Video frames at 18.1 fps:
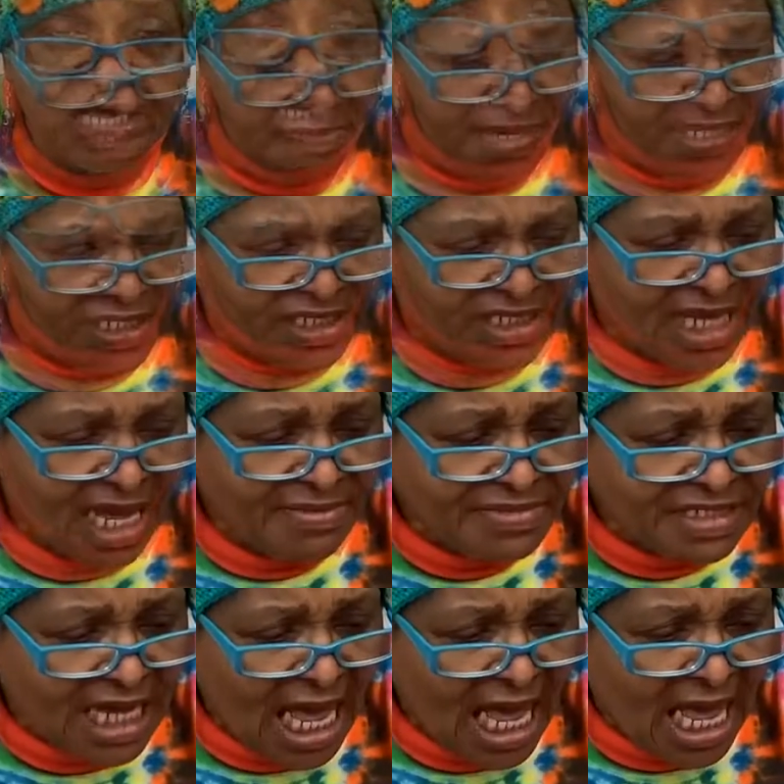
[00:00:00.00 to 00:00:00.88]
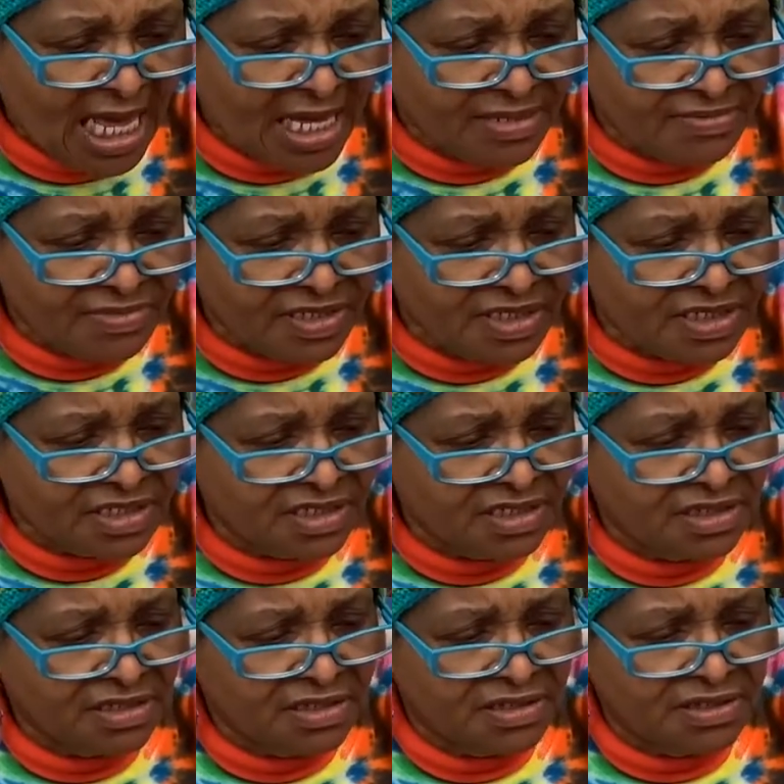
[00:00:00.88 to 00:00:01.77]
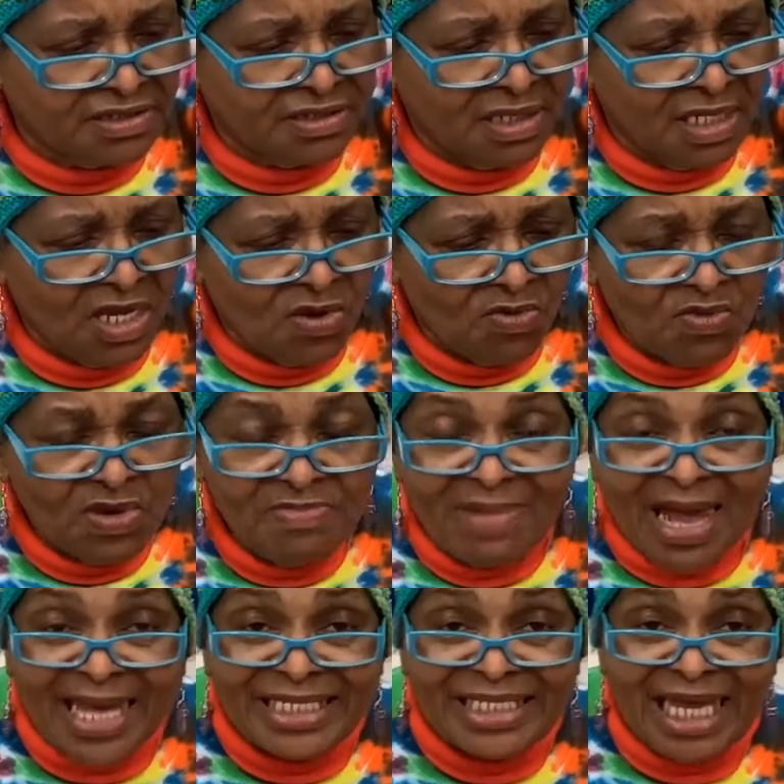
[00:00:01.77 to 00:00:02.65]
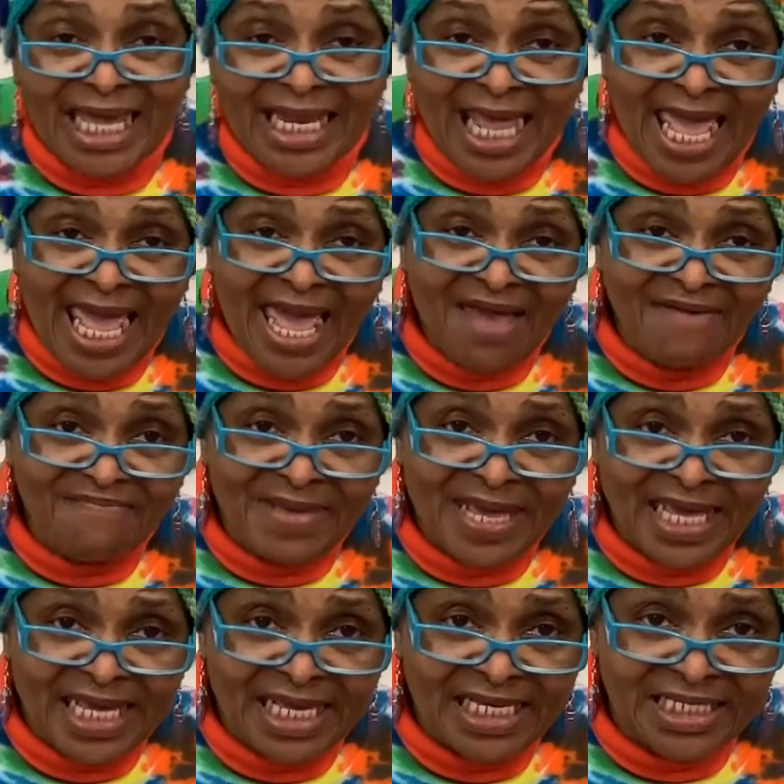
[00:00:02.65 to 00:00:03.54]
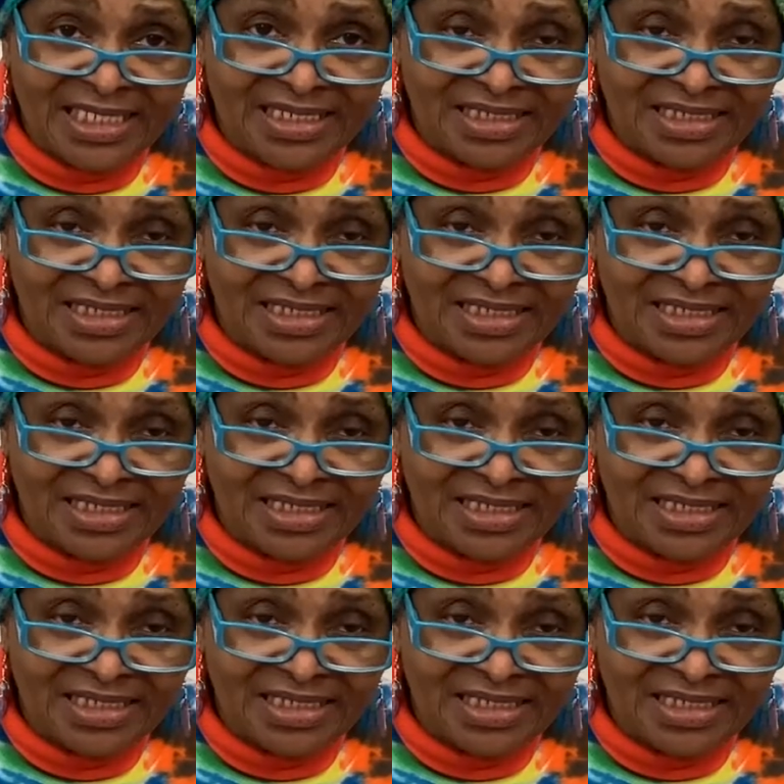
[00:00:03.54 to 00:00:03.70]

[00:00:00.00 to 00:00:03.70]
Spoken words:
But sometimes we might not have paint.